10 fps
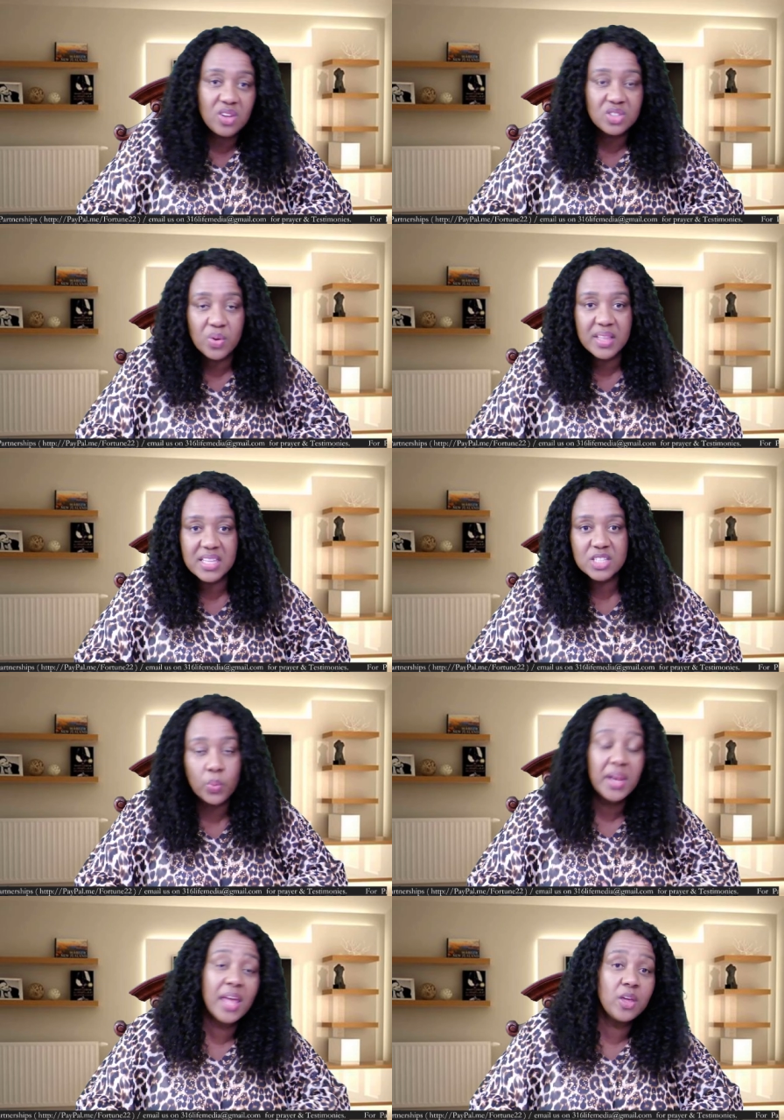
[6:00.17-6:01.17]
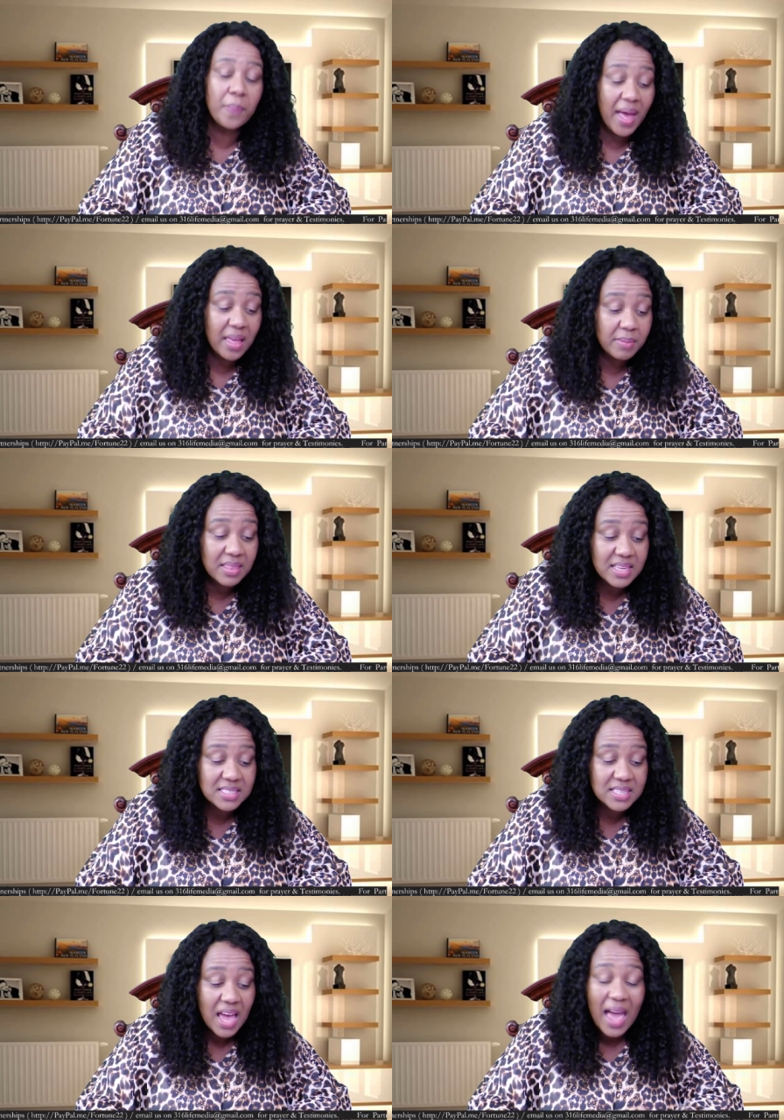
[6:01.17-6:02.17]
are you doing this? When are you buying me
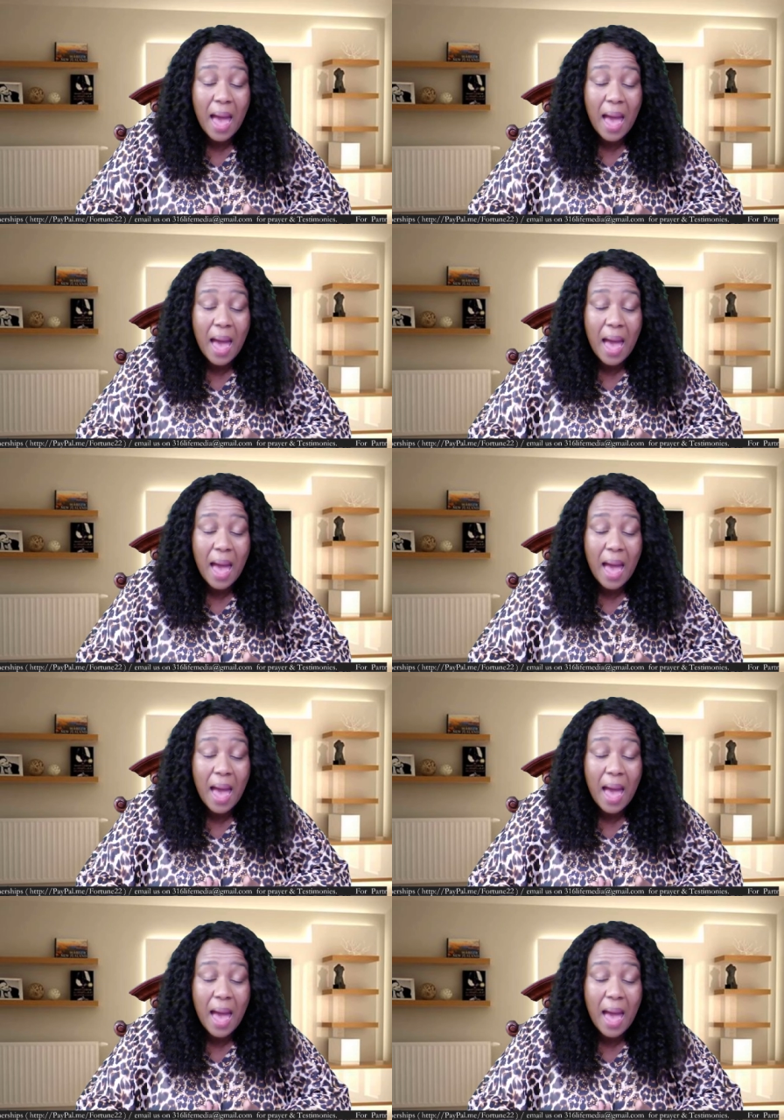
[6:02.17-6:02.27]
this?